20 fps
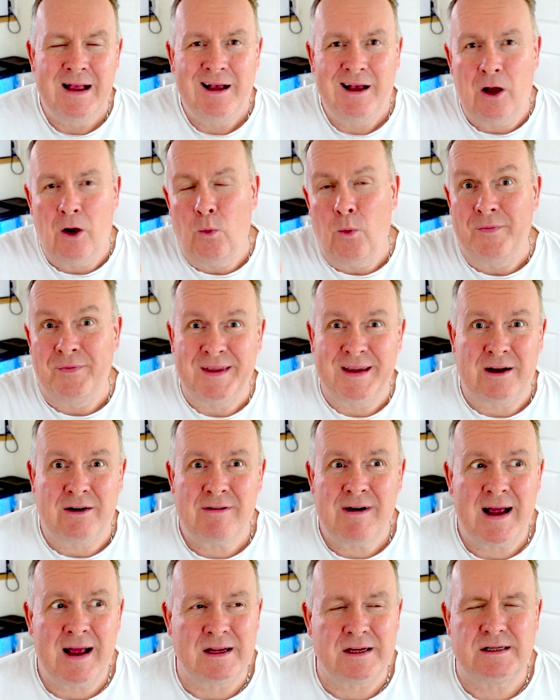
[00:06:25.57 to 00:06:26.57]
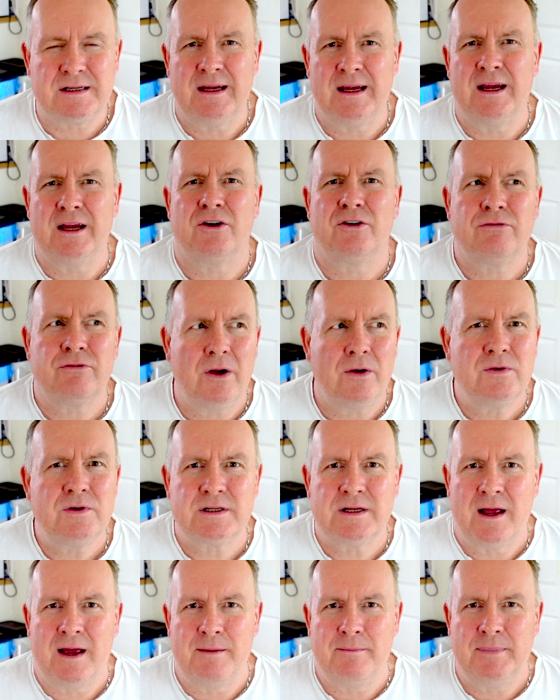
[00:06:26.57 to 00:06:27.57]
Oh, and the grass, it grows
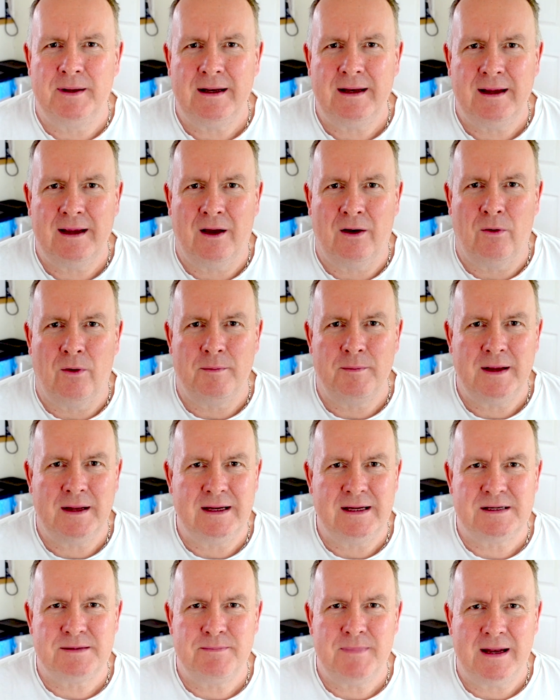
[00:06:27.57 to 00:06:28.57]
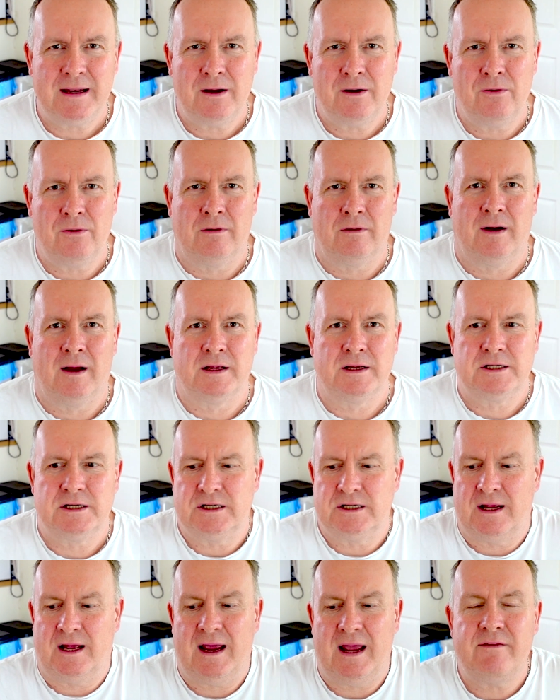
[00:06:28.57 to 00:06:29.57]
like billy-o. I mean, it's meadow
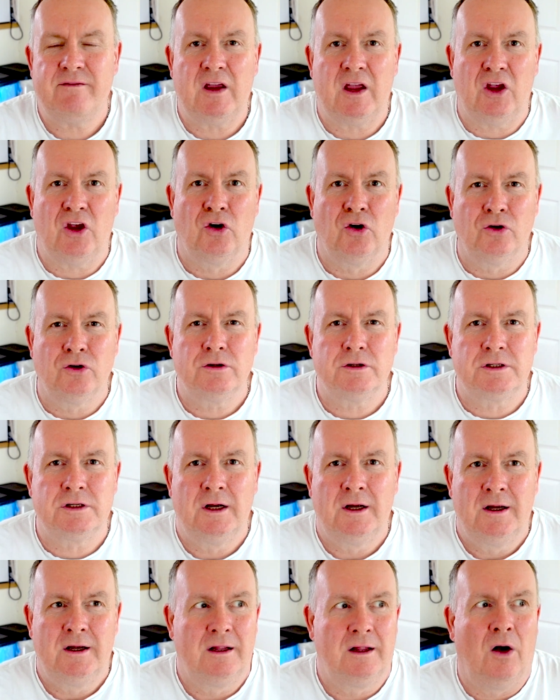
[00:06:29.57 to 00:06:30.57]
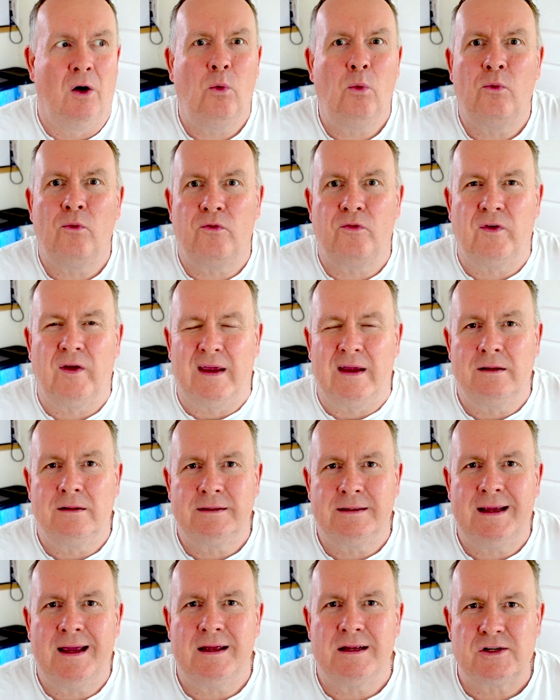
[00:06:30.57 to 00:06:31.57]
grass. I have it cut, the whole
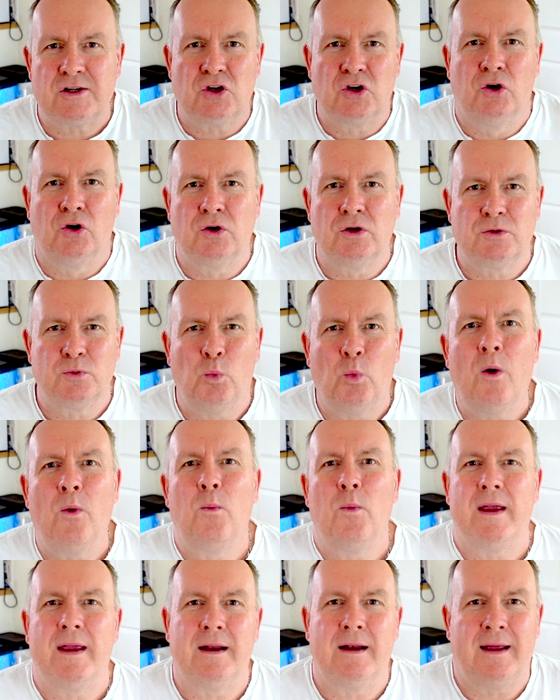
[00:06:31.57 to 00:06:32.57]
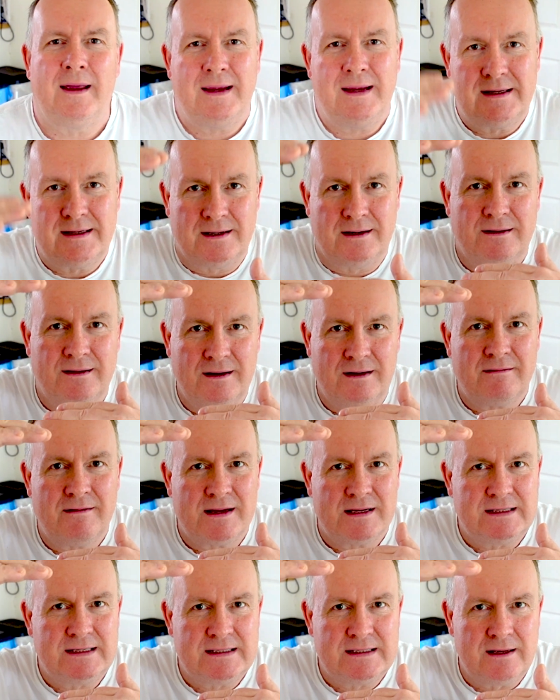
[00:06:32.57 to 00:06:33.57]
field gets cut. 1 week later, the
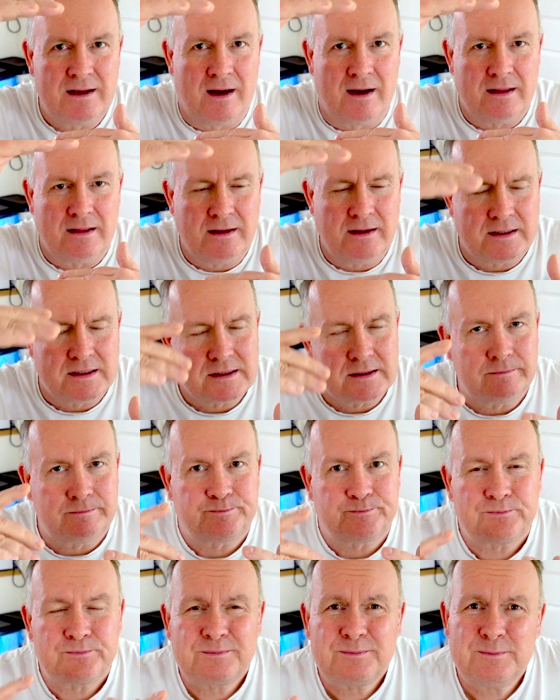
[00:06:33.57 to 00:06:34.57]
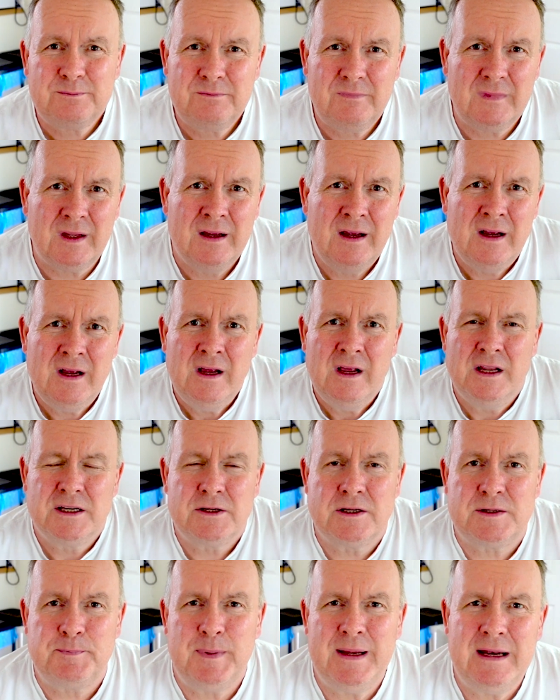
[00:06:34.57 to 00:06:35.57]
grass is like this. So
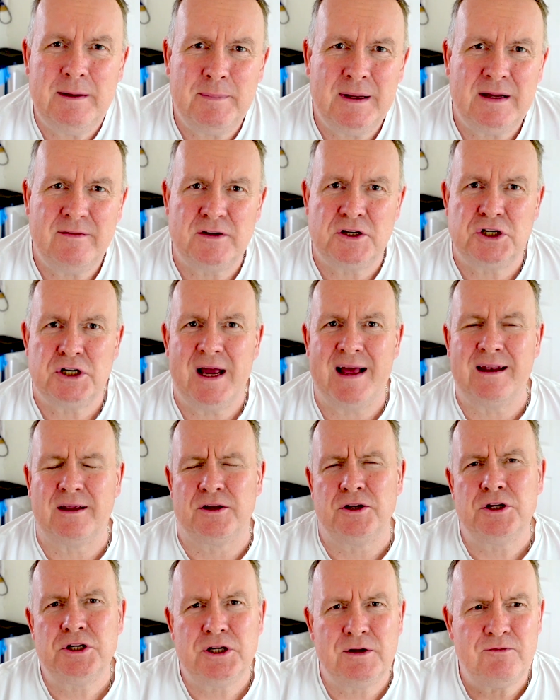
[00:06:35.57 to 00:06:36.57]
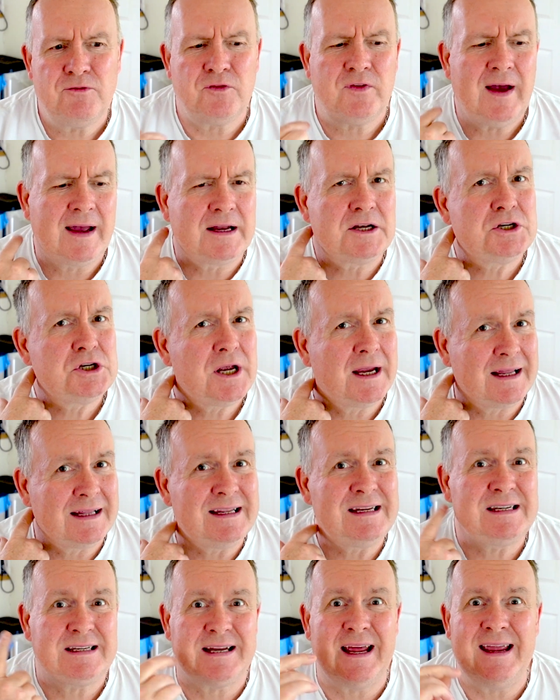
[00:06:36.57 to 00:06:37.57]
it's been a bit of a challenge. In fact, check
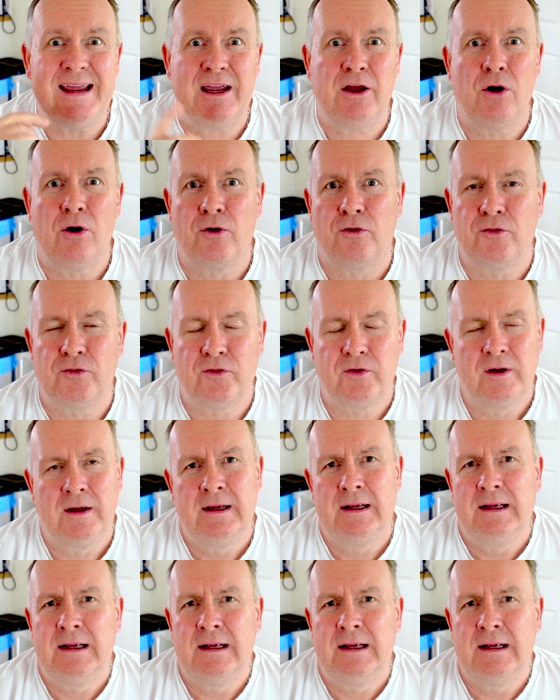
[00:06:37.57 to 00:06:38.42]
this takeoff.